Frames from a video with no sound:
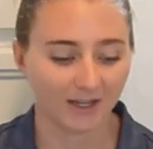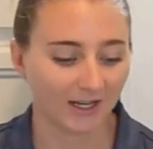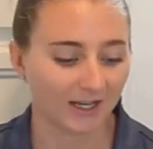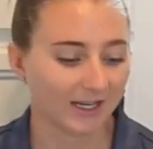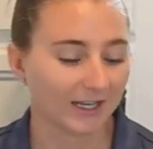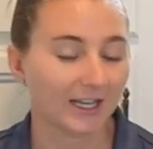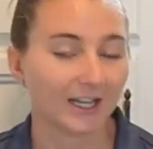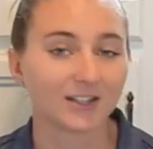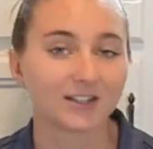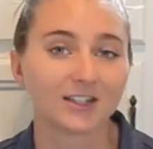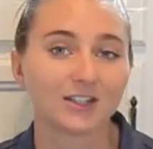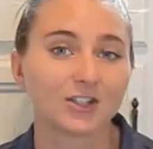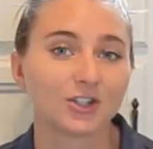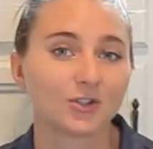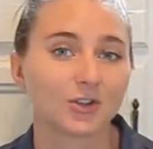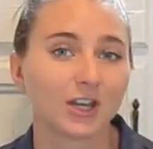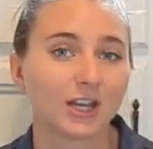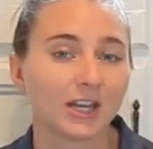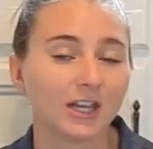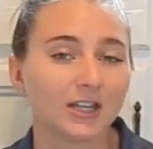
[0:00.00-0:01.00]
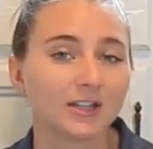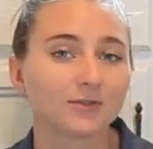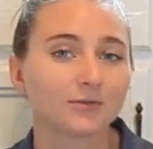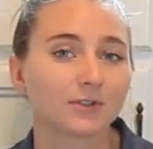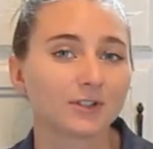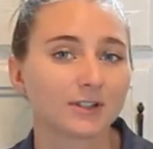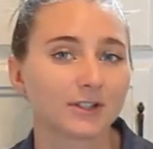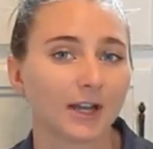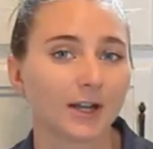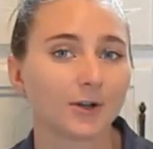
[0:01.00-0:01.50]
Now, since you can't
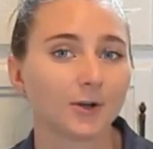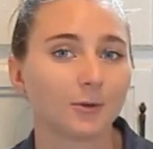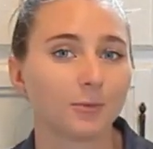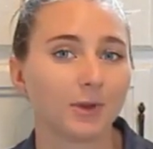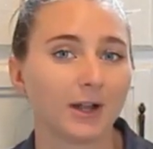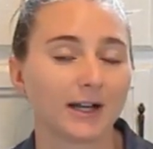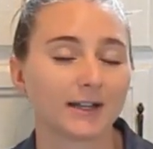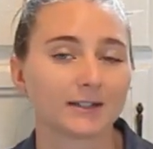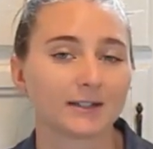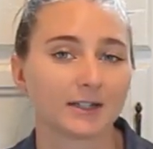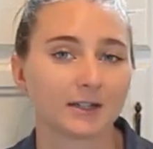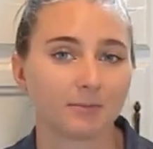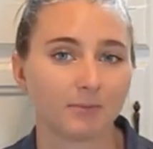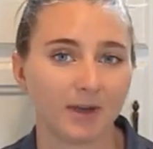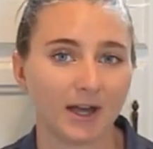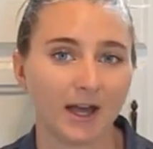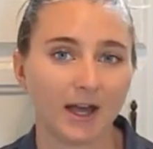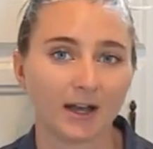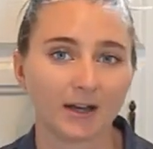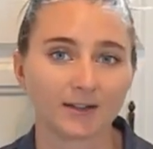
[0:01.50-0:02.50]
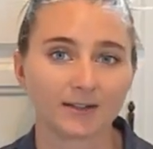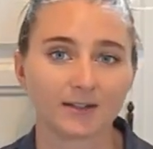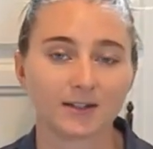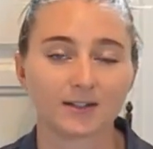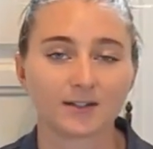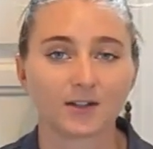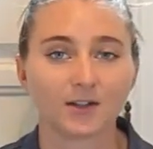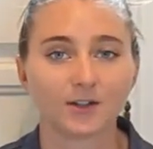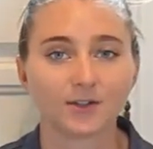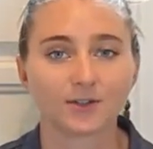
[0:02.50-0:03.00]
recycle plastic bags,
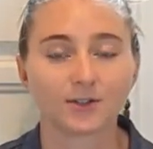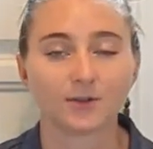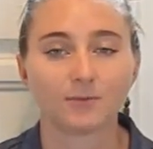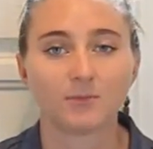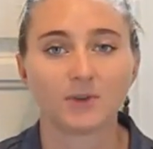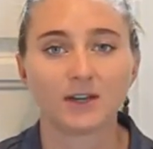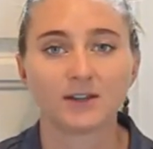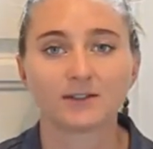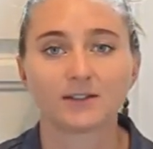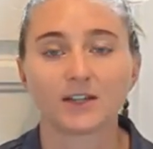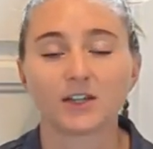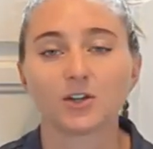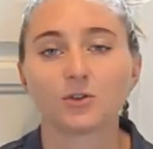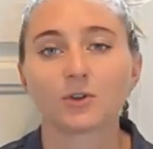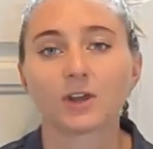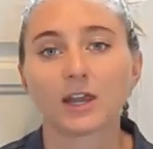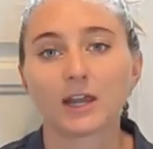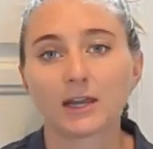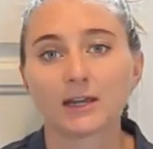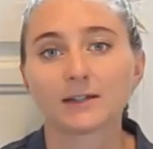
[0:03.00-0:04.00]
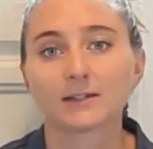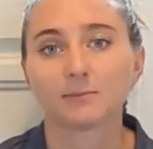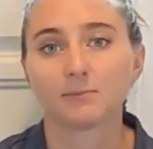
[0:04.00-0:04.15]
this also means that you can't